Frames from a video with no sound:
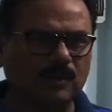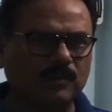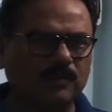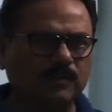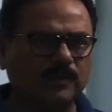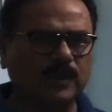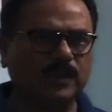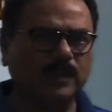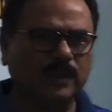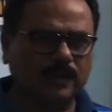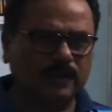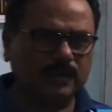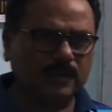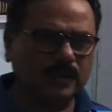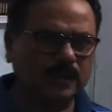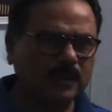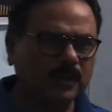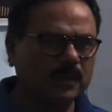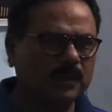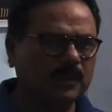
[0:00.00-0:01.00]
it?
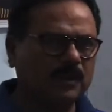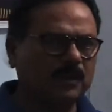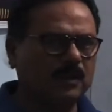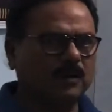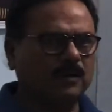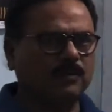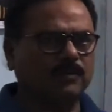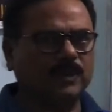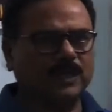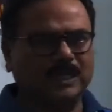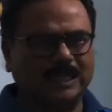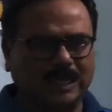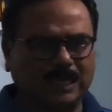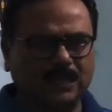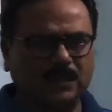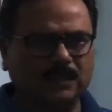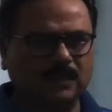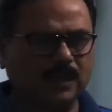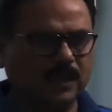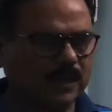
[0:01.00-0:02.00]
We take
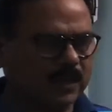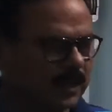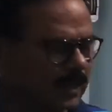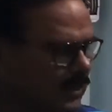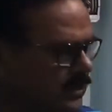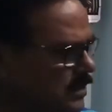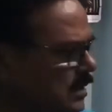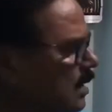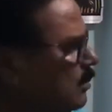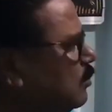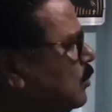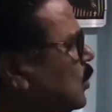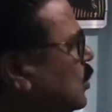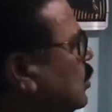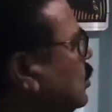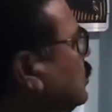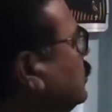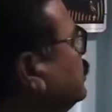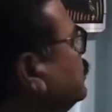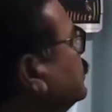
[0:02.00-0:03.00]
an example.
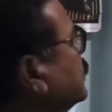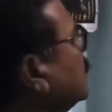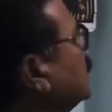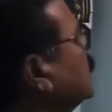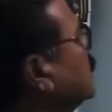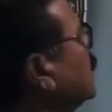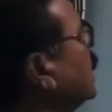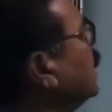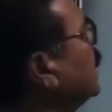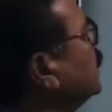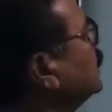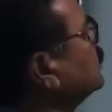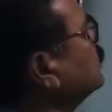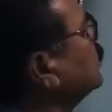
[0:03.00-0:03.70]
As for